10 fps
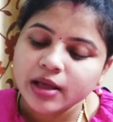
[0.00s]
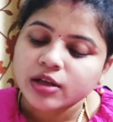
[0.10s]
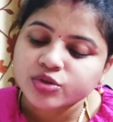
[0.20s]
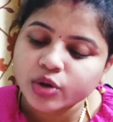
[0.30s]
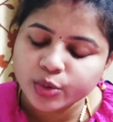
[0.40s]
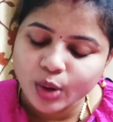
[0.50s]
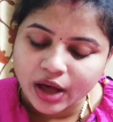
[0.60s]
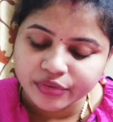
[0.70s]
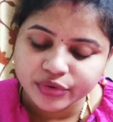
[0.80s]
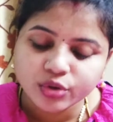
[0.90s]
So you
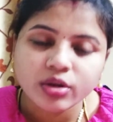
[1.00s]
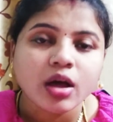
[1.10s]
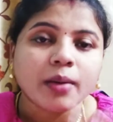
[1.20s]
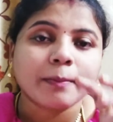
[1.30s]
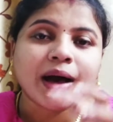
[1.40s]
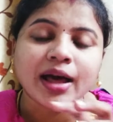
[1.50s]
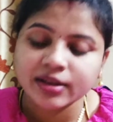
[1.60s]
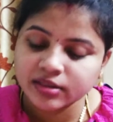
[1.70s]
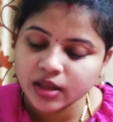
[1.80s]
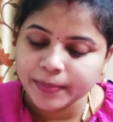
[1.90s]
have to
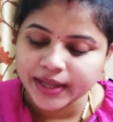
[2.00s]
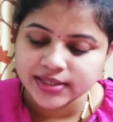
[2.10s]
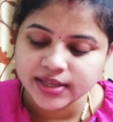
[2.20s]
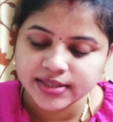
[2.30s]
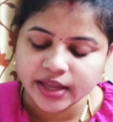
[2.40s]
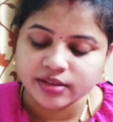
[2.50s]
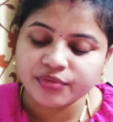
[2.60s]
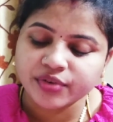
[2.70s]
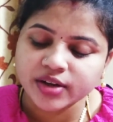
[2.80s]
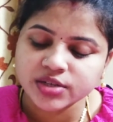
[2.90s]
mark the places there. The
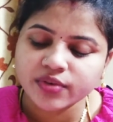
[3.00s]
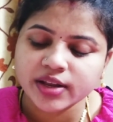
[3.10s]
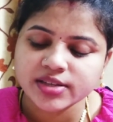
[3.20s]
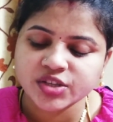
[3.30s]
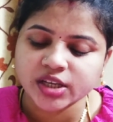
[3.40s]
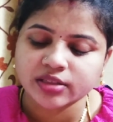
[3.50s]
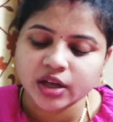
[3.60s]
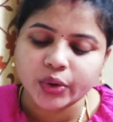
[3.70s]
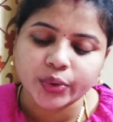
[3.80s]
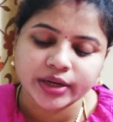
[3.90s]
first one is
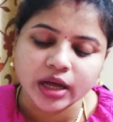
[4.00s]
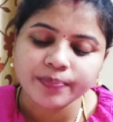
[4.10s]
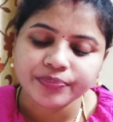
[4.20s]
Chintakunta,